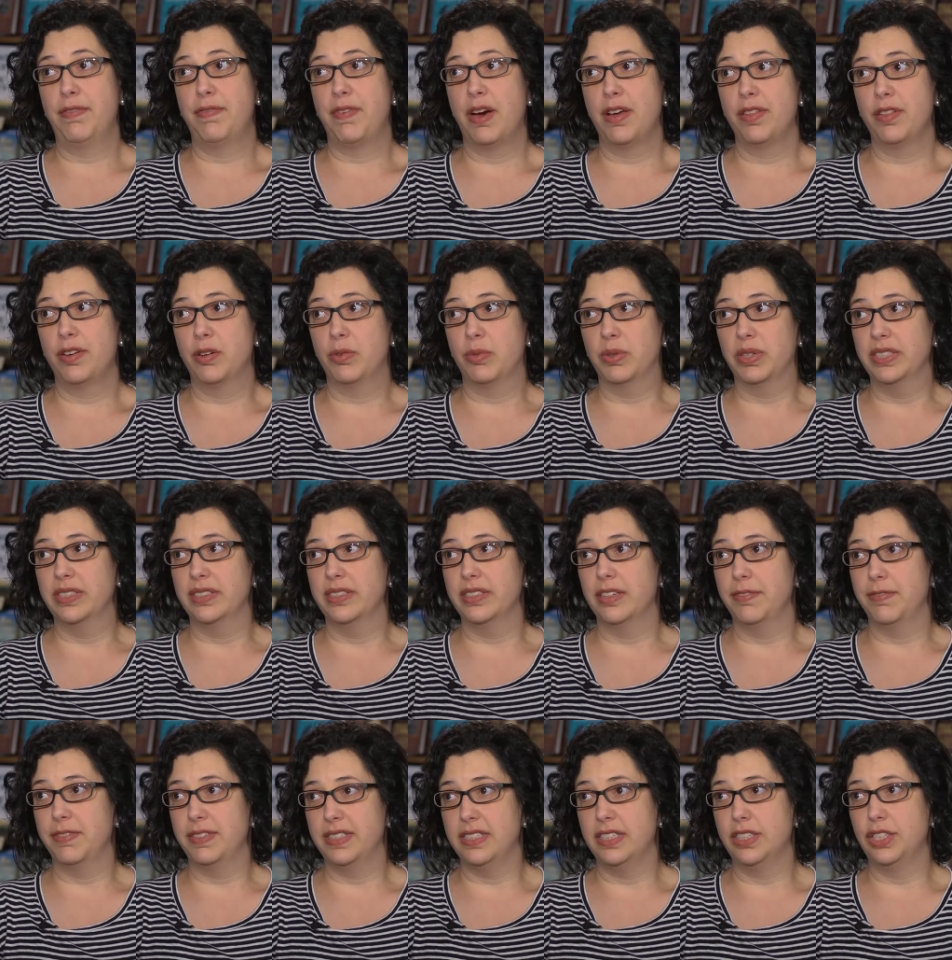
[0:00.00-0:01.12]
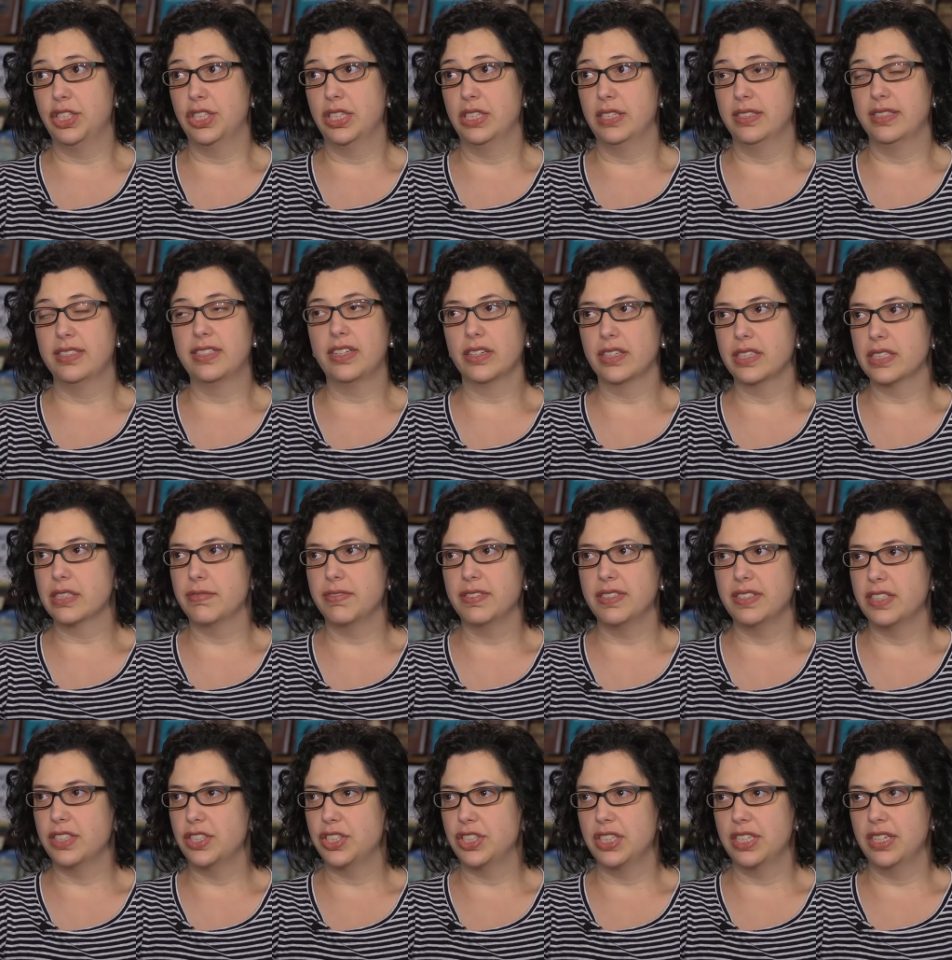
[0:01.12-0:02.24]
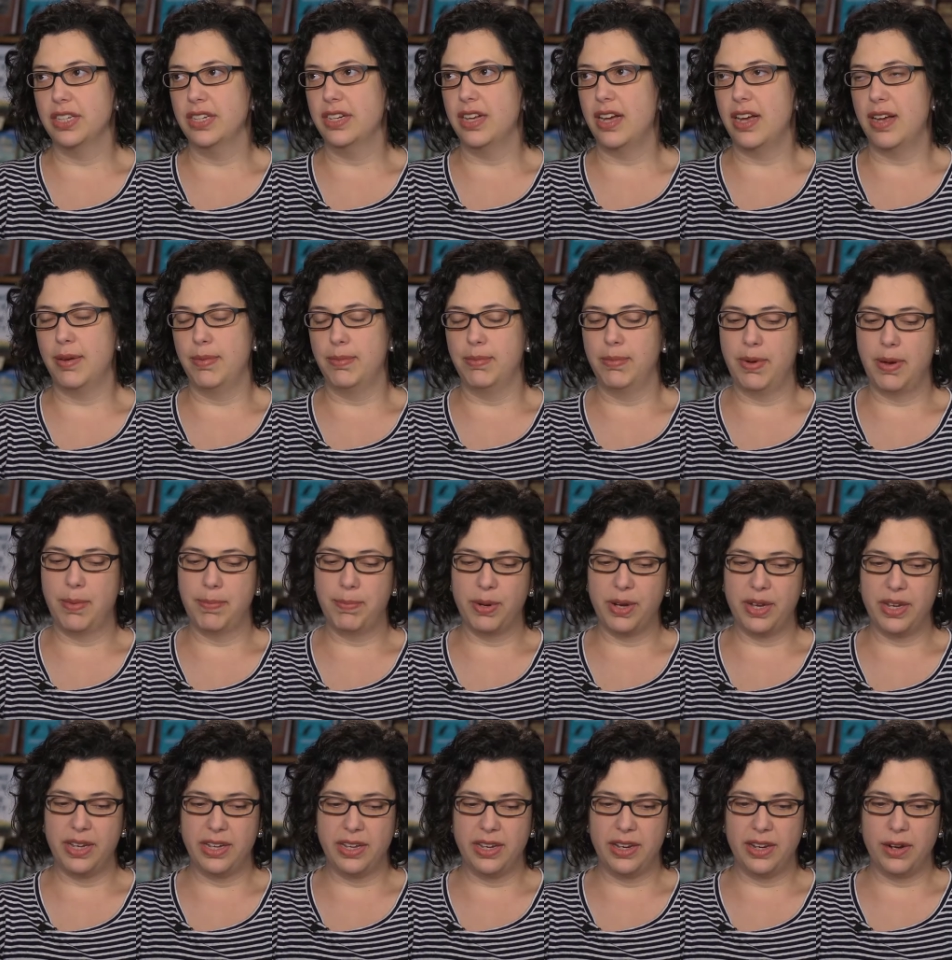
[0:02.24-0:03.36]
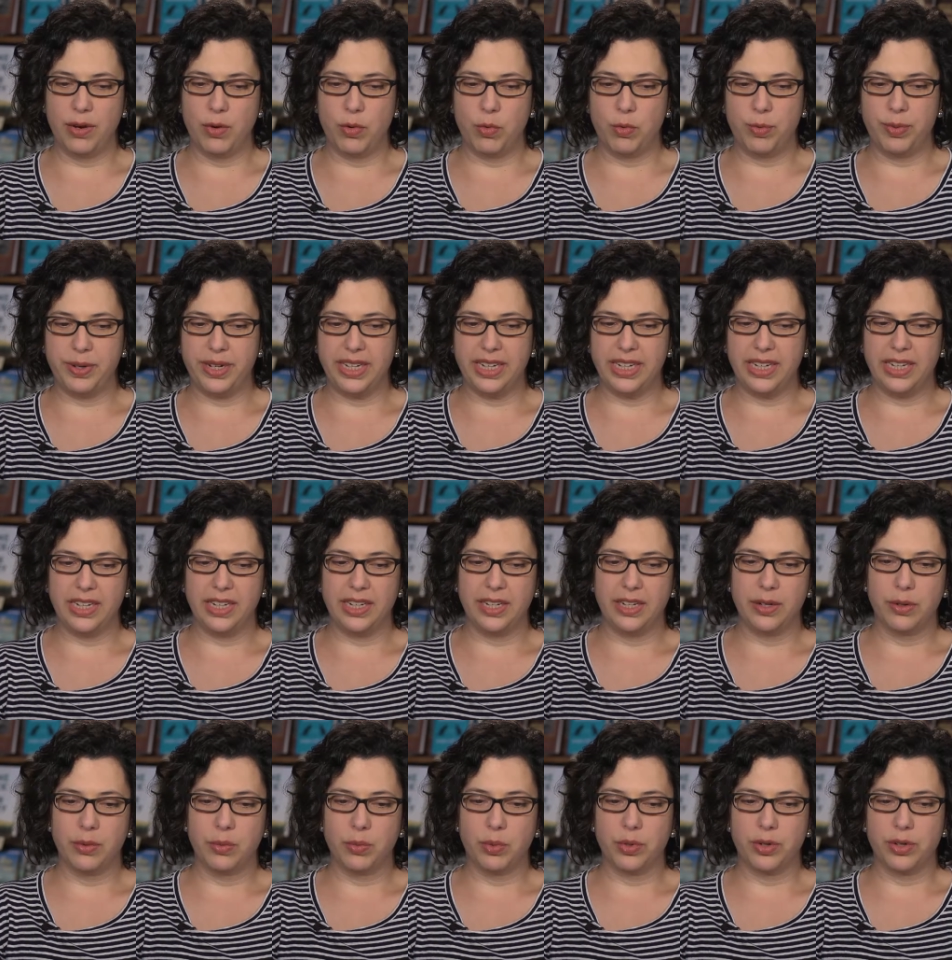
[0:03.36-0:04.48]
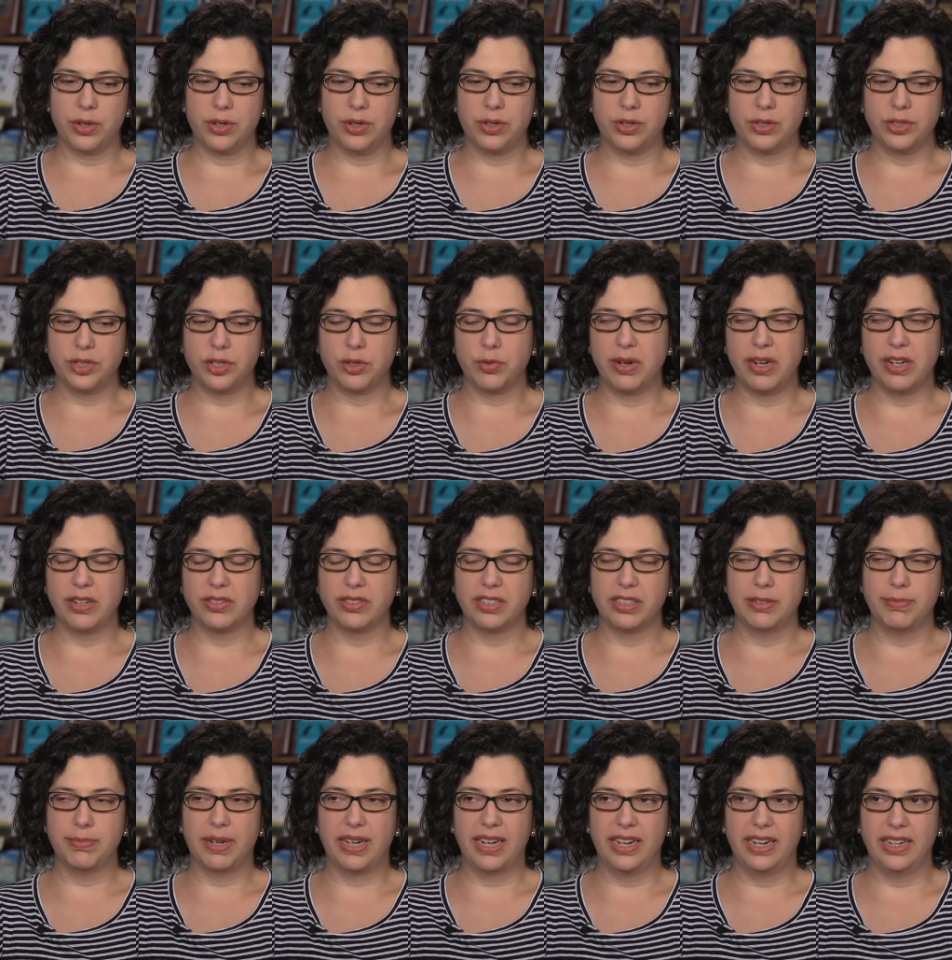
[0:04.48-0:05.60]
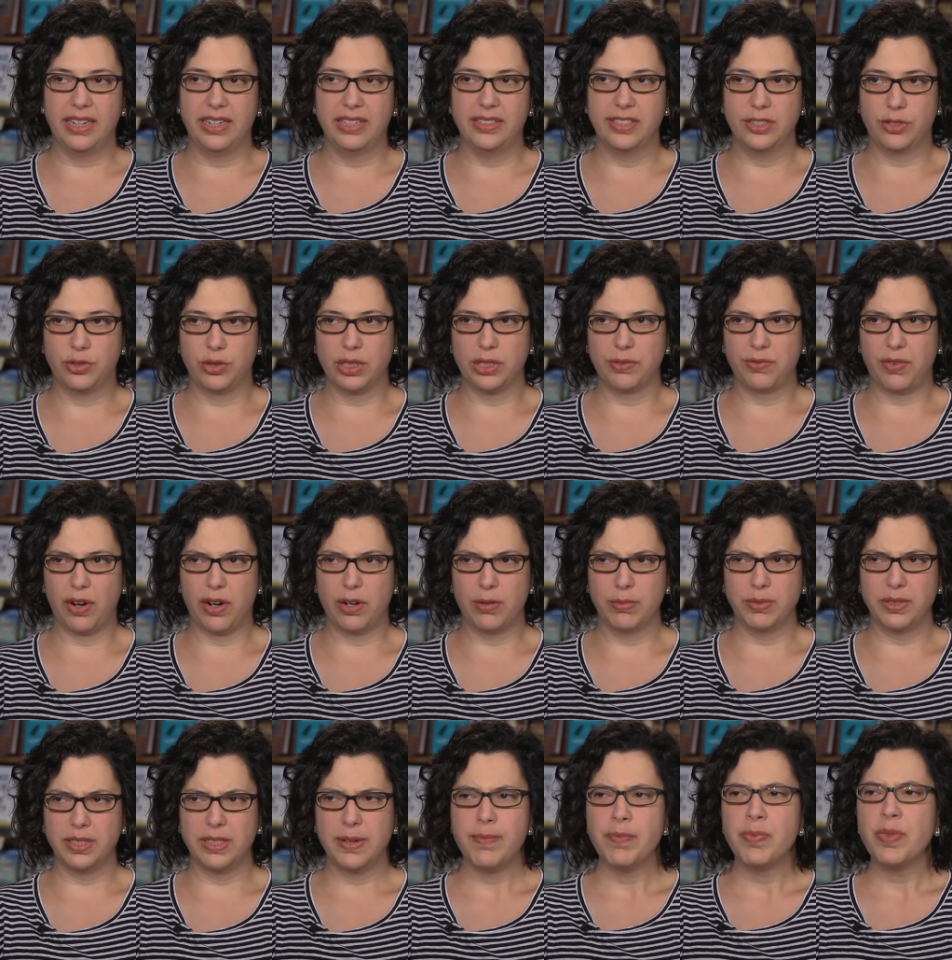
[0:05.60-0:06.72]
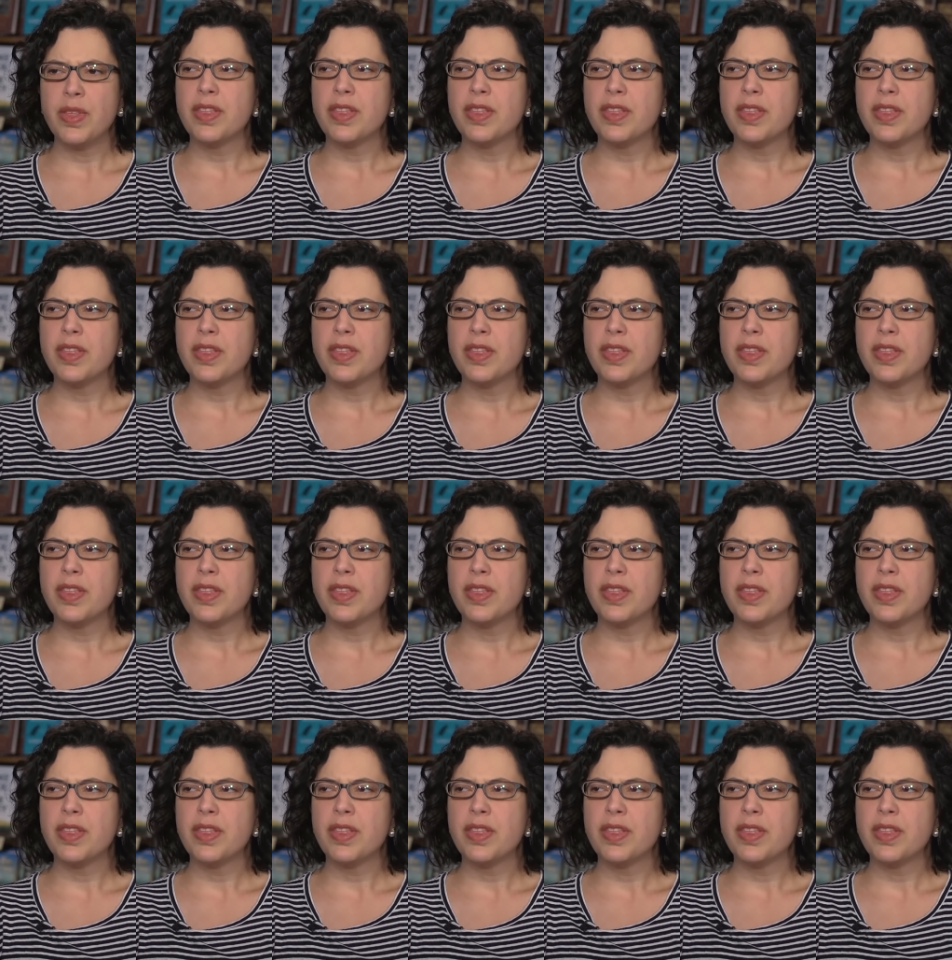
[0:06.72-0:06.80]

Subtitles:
father was a physician, still is a physician, but we were surrounded by citrus farms.